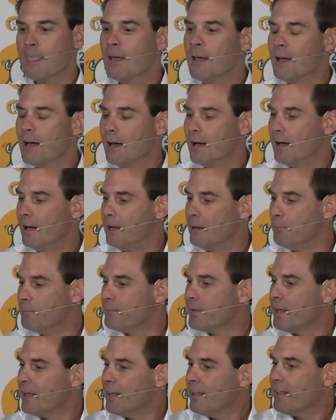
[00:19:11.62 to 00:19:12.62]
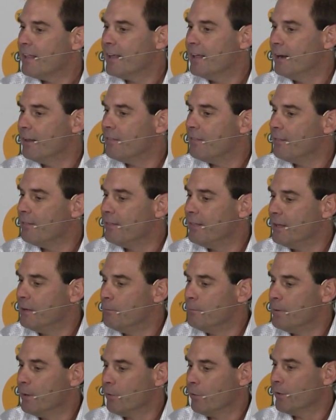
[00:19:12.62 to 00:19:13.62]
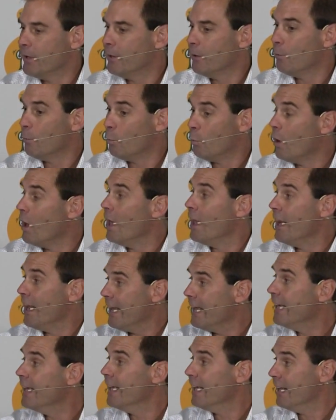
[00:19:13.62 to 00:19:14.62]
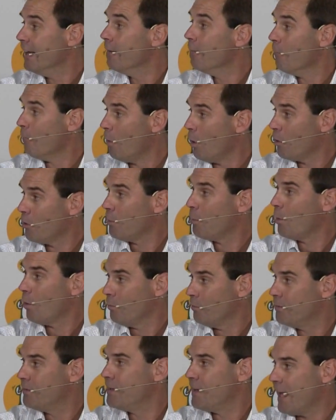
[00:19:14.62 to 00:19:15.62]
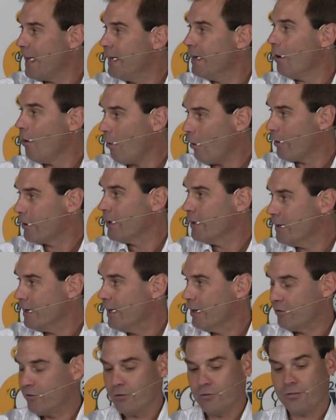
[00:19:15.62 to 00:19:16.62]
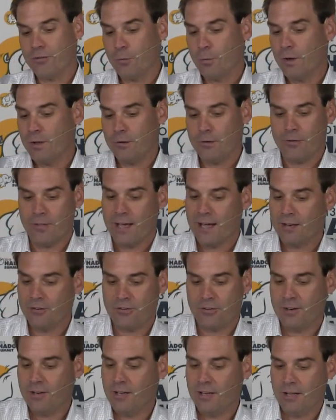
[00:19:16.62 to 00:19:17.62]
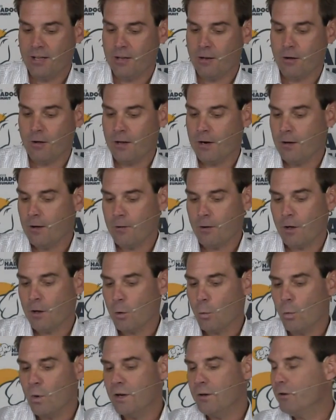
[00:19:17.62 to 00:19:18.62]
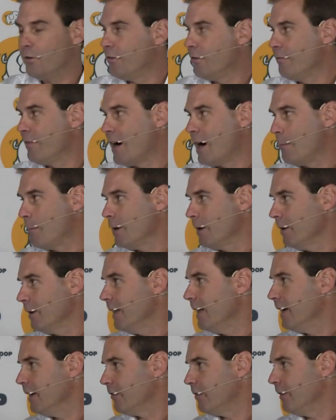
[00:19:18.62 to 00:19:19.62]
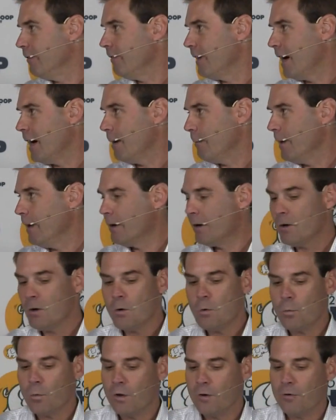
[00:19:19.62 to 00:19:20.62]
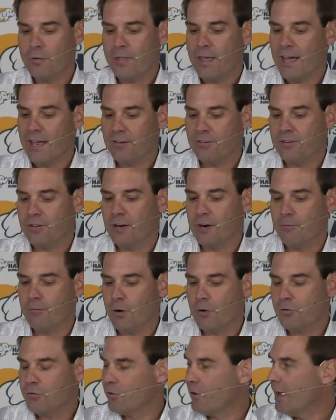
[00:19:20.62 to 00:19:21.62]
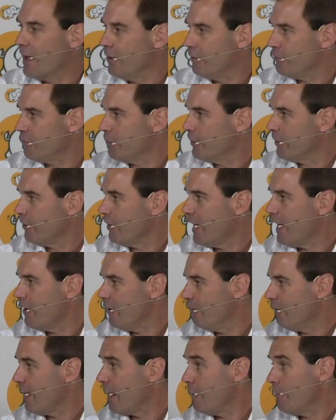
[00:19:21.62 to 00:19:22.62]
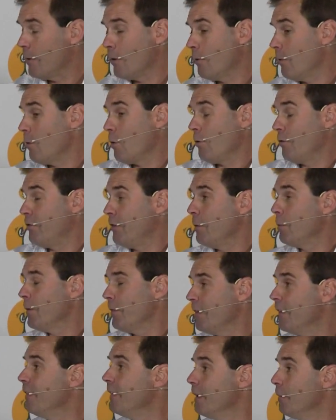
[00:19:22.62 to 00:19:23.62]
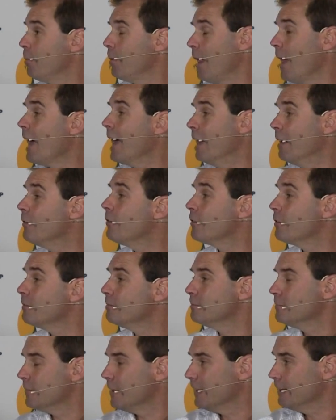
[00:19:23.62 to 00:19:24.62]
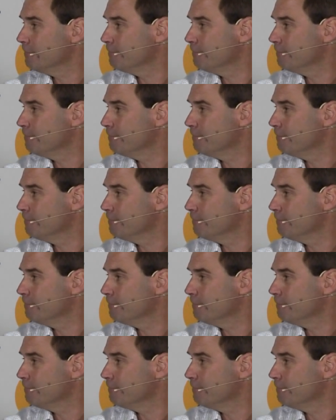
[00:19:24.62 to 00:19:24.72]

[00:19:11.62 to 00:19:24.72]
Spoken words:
The ability to run in multiple data architecture. So whether that's on a Windows environment, a Linux environment, whether that's in a virtualized or a cloud environment, or sit within the appliance, right?